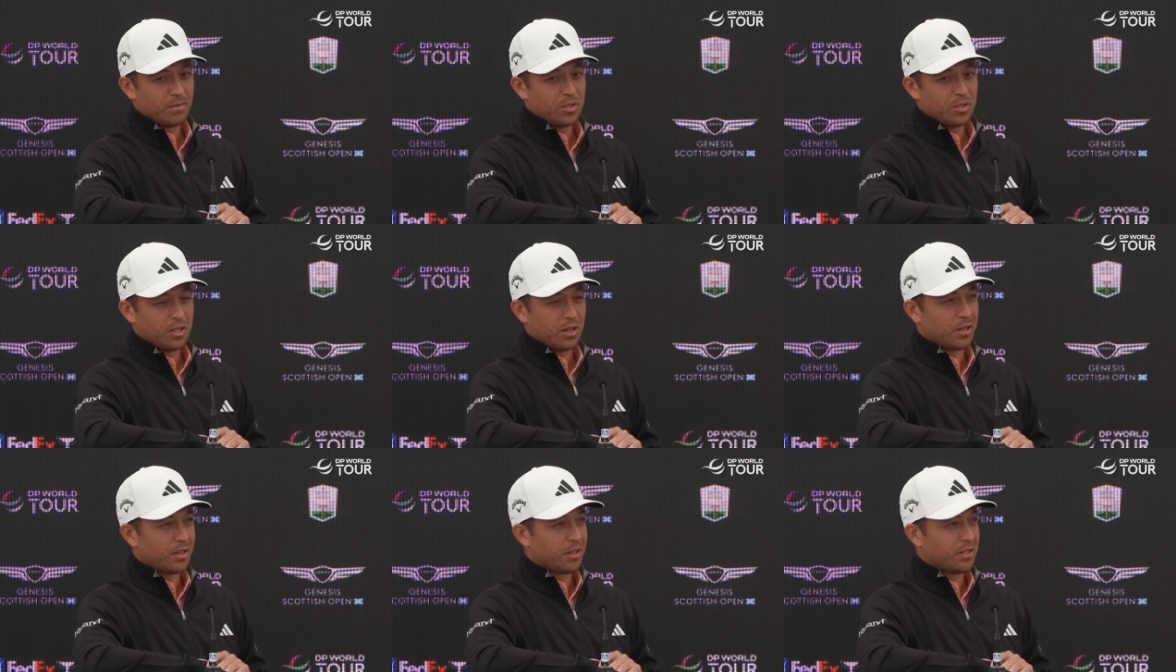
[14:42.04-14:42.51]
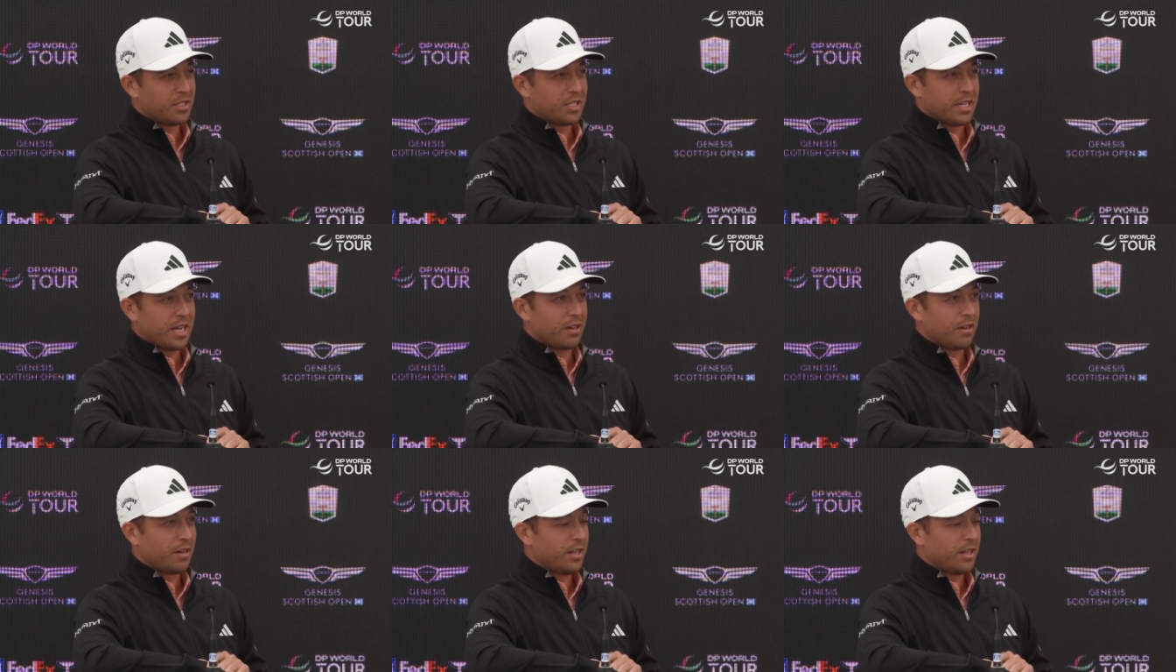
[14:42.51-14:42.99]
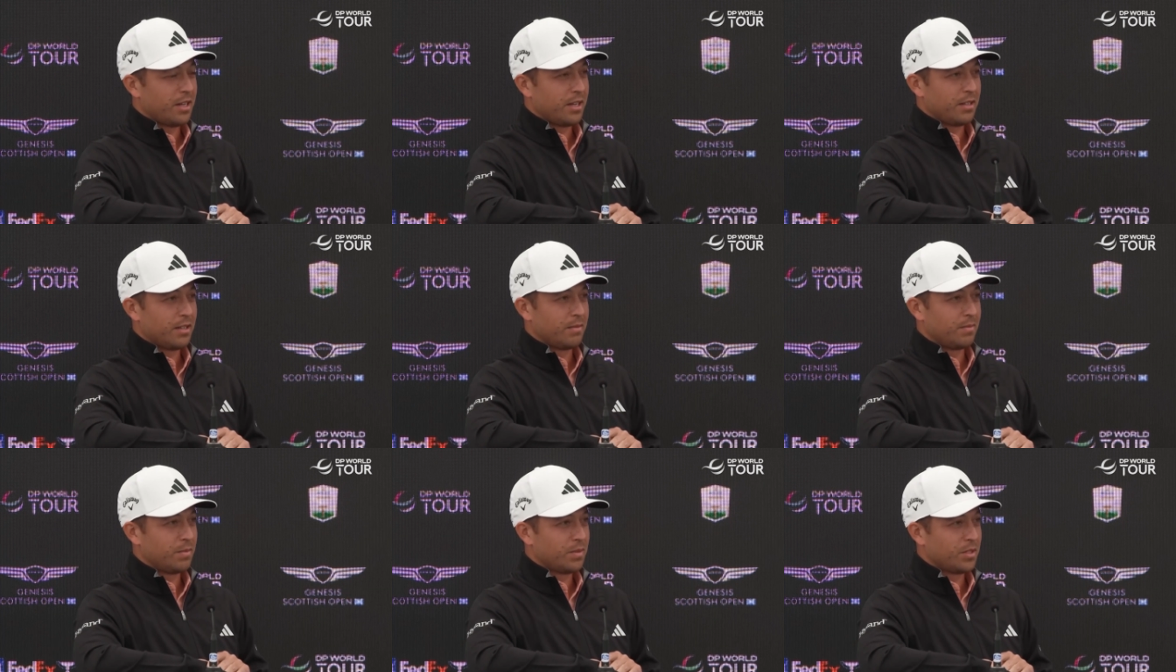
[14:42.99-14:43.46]
starting on Saturday,
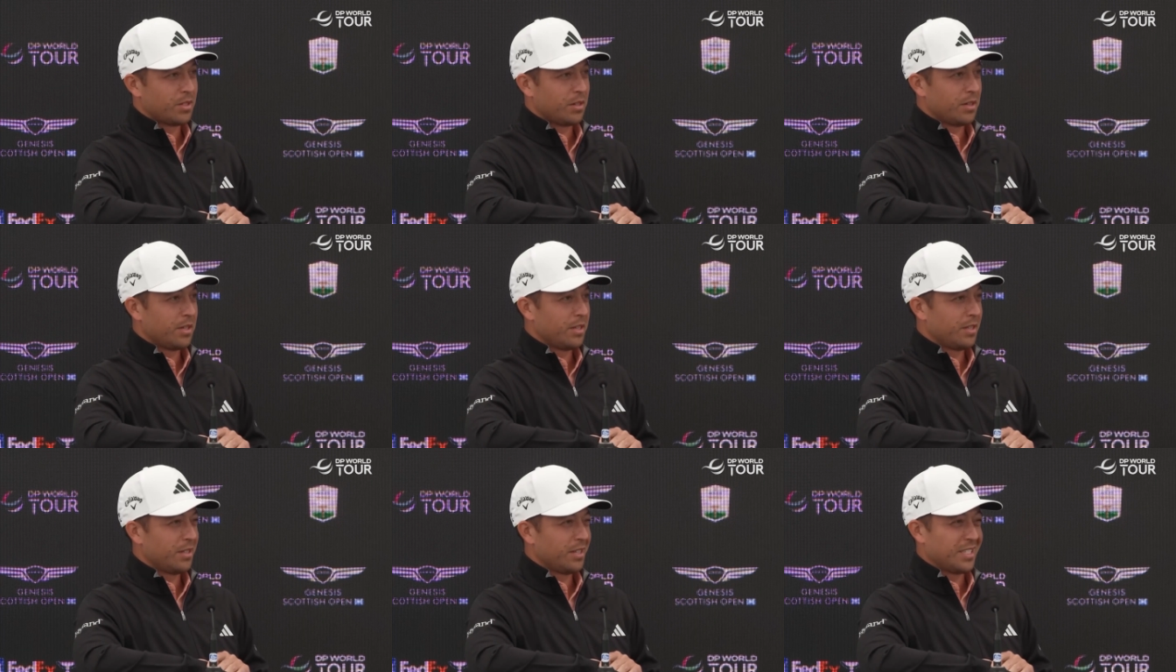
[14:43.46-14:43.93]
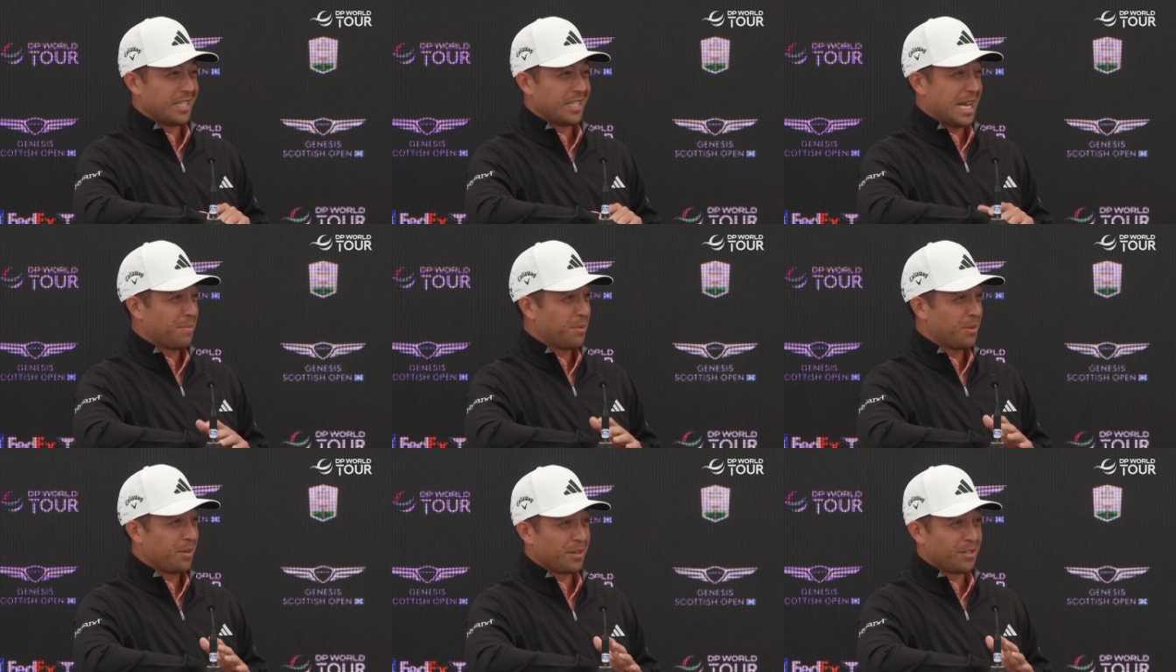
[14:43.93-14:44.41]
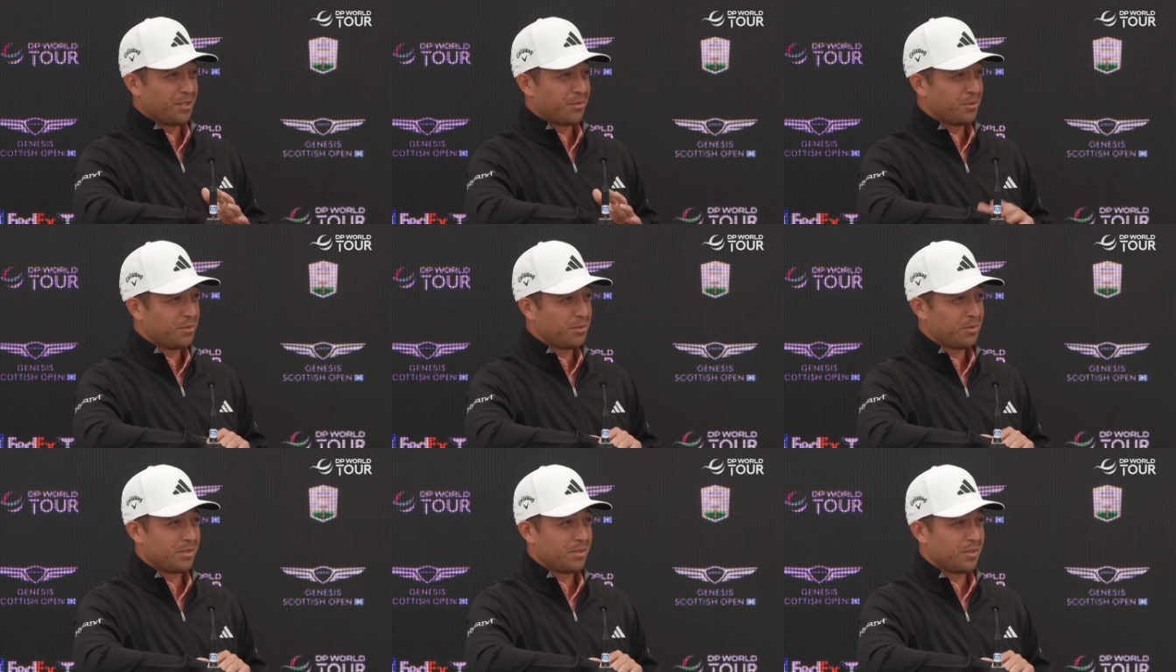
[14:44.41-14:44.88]
I started hitting like snap hooks,
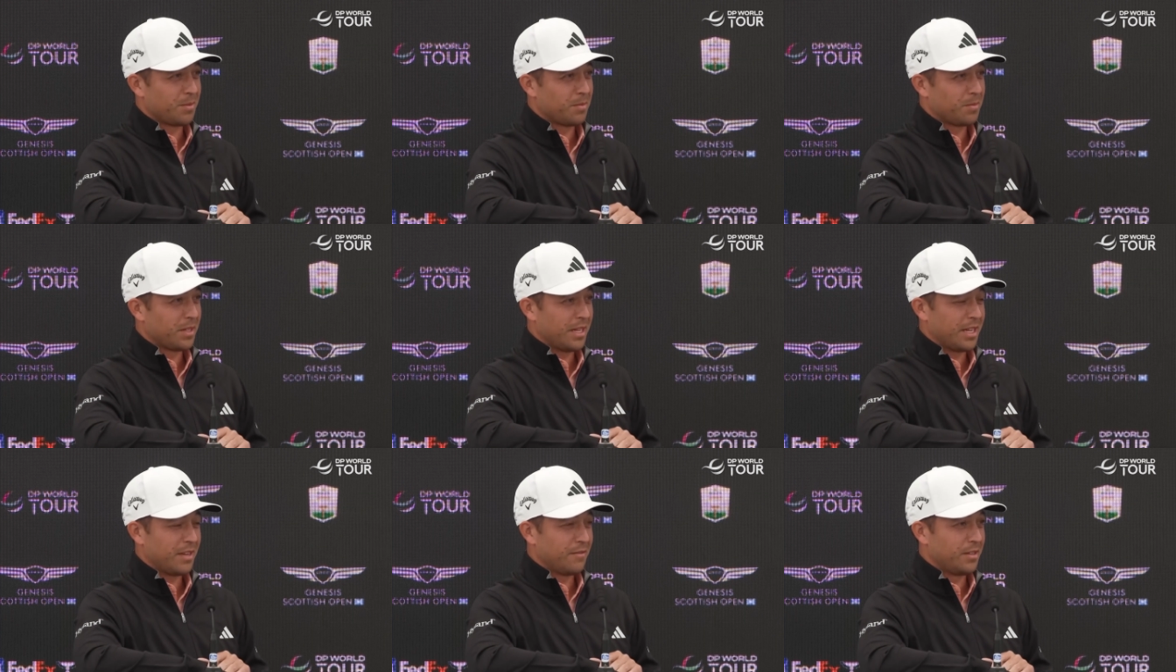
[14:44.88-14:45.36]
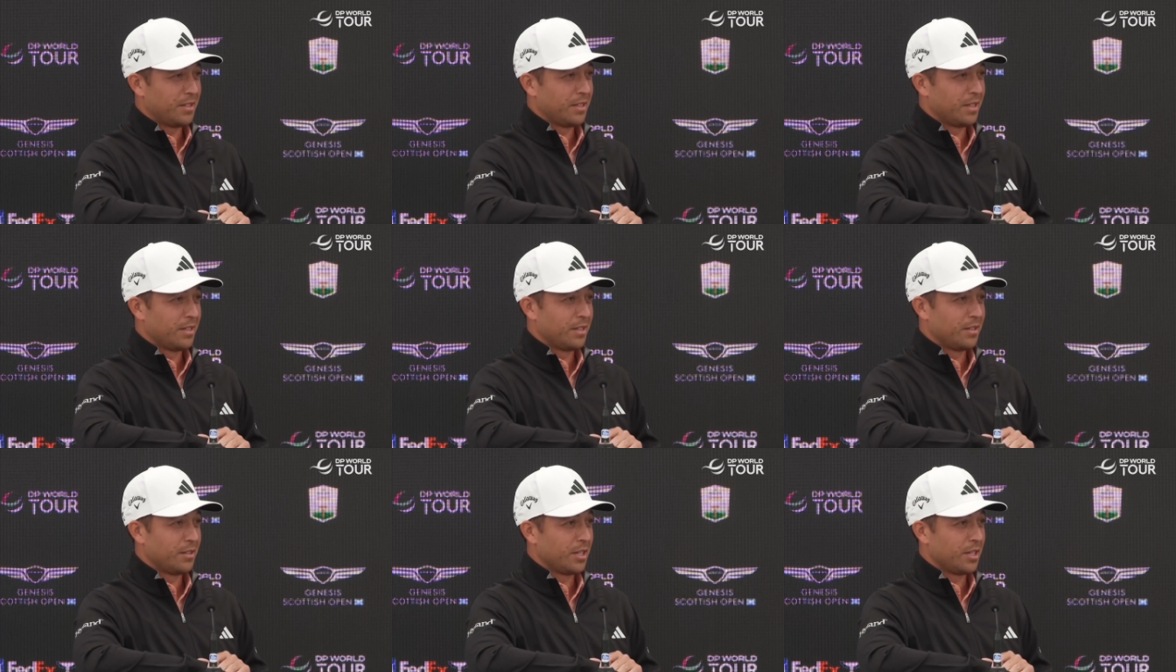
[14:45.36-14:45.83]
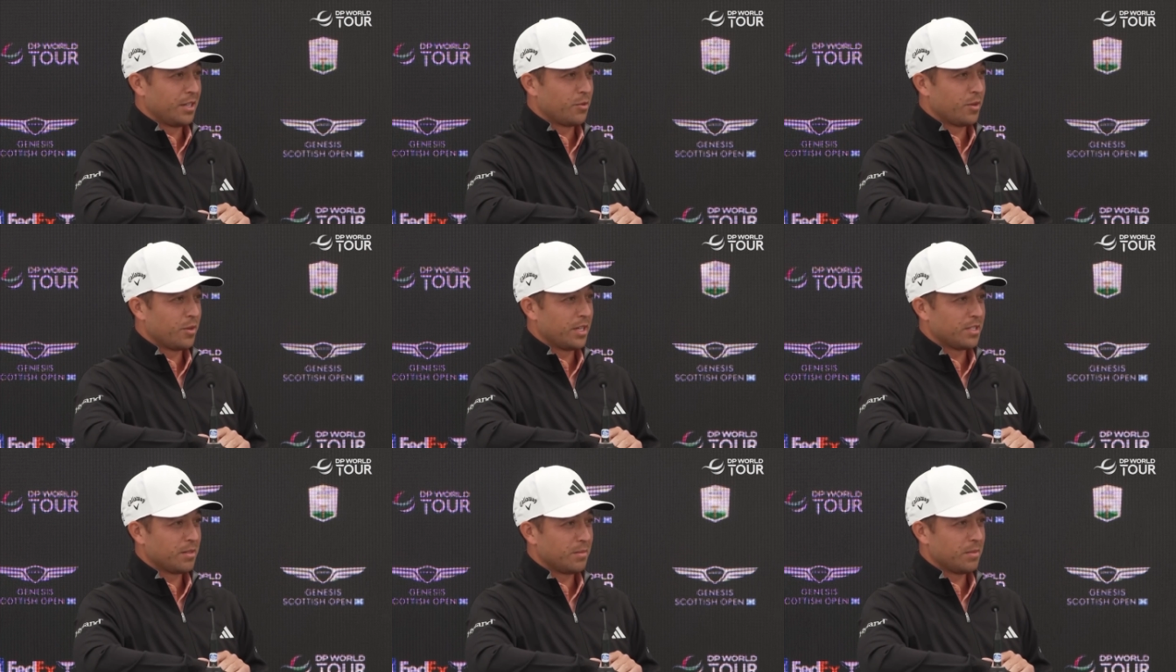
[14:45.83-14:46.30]
which was something I haven't done in, in
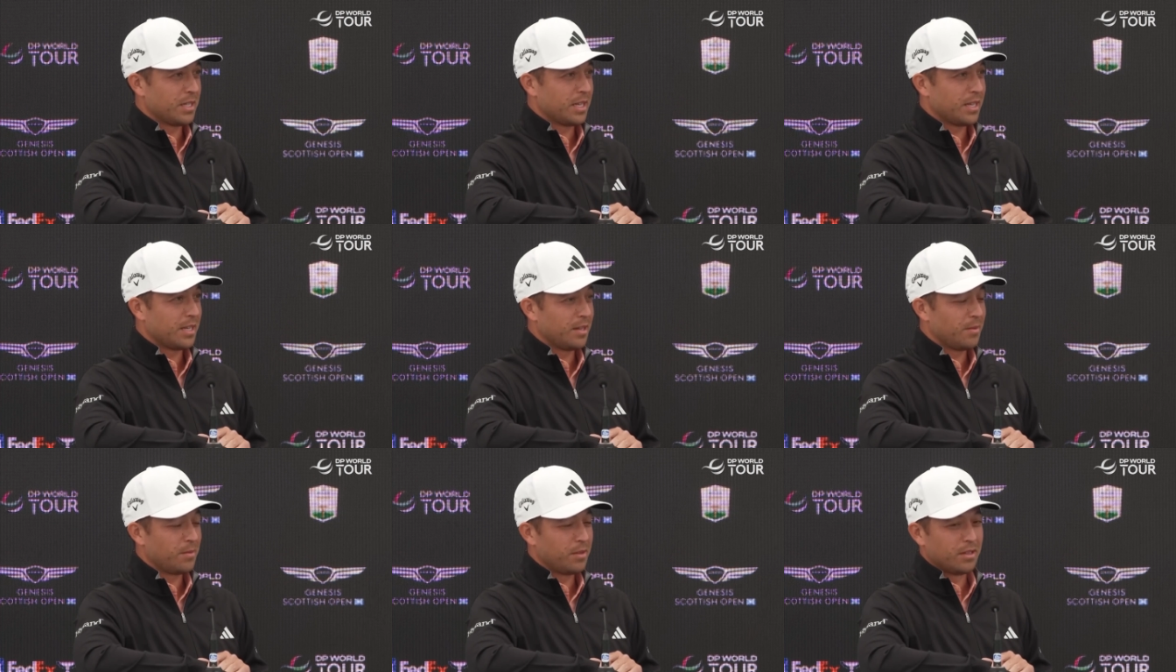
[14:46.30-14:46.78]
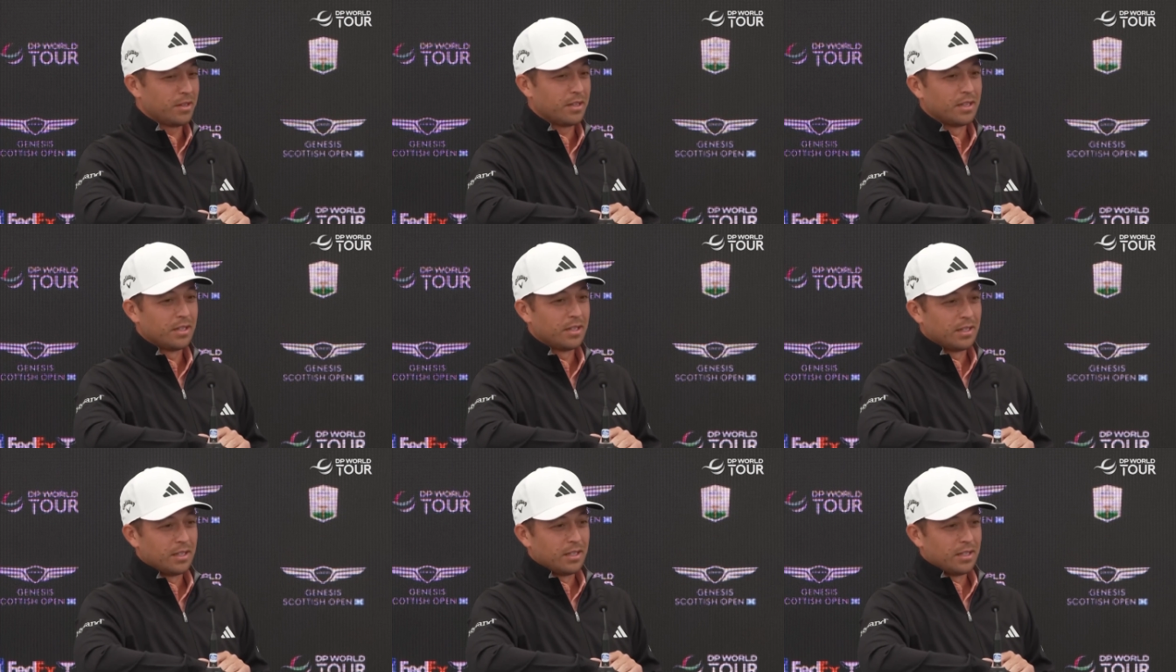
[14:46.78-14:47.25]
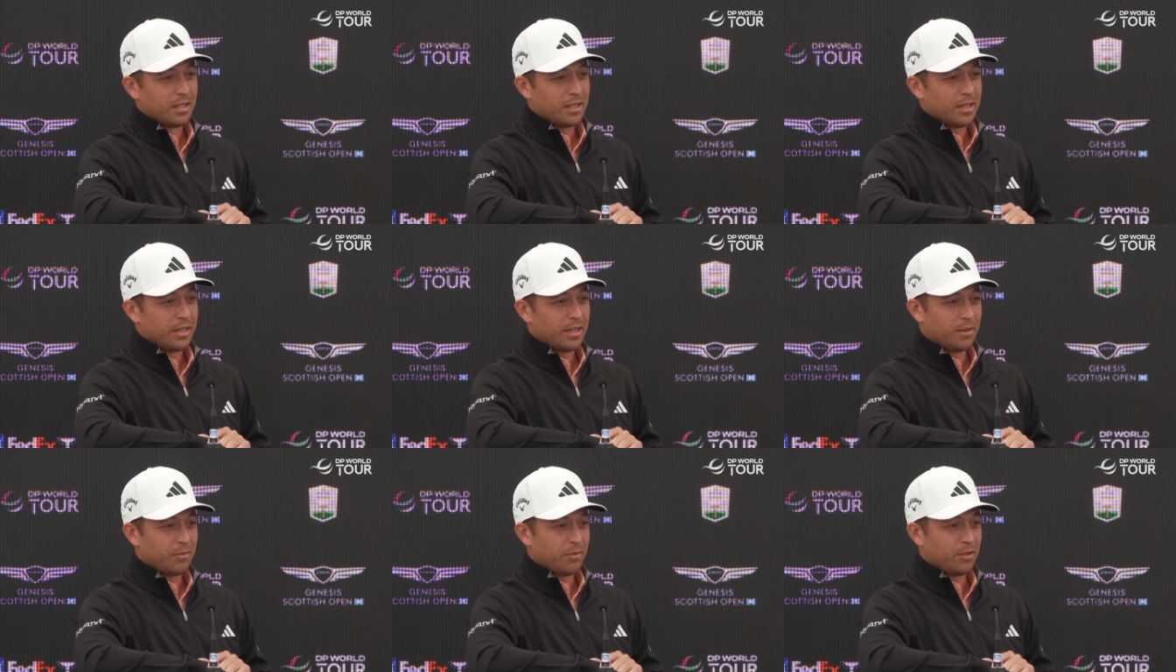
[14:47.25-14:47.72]
quite some time, and
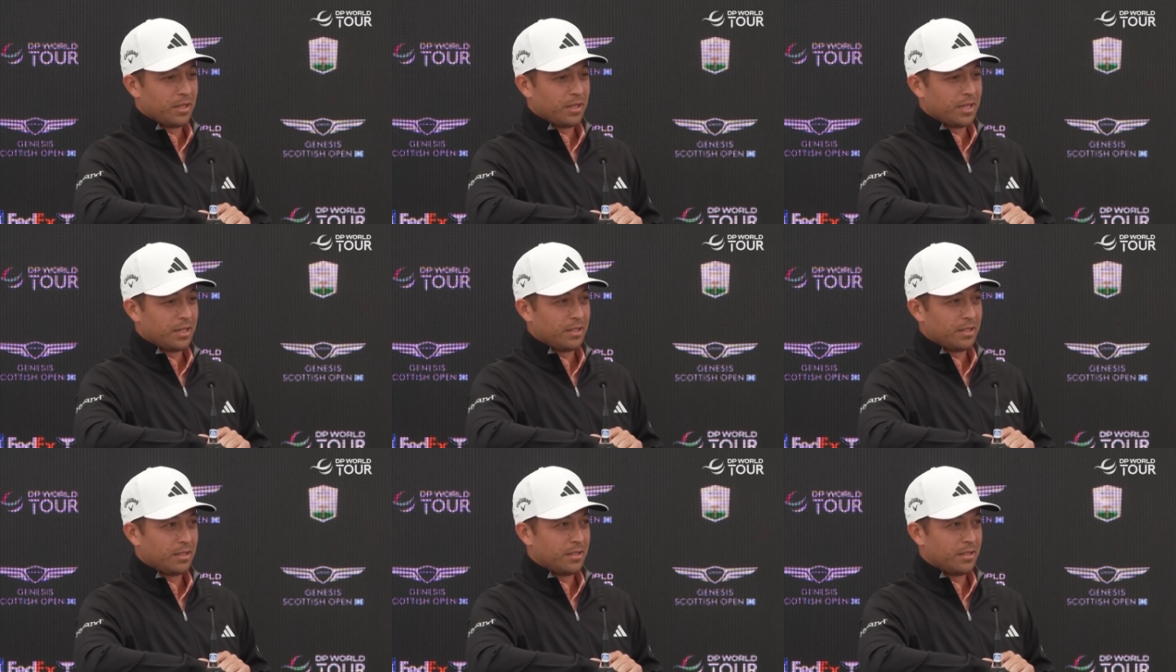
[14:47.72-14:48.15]
I really had to.